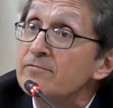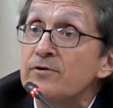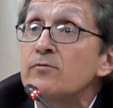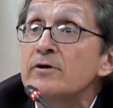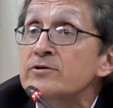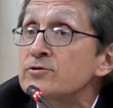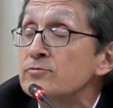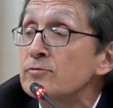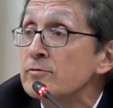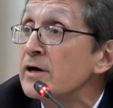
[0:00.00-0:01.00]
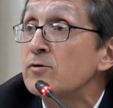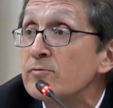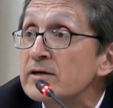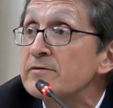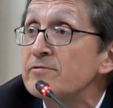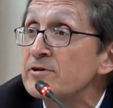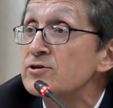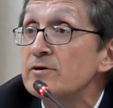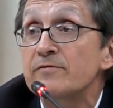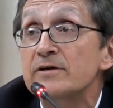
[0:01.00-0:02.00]
And if you want to a quick
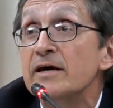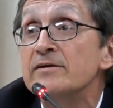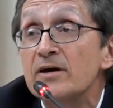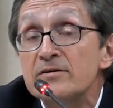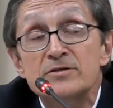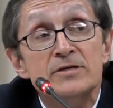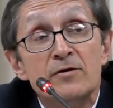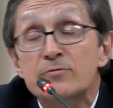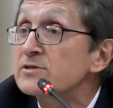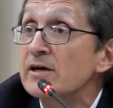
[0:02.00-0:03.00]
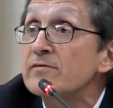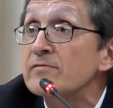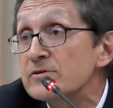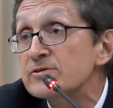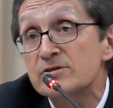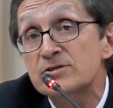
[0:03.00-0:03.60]
definition of that identity, I would say that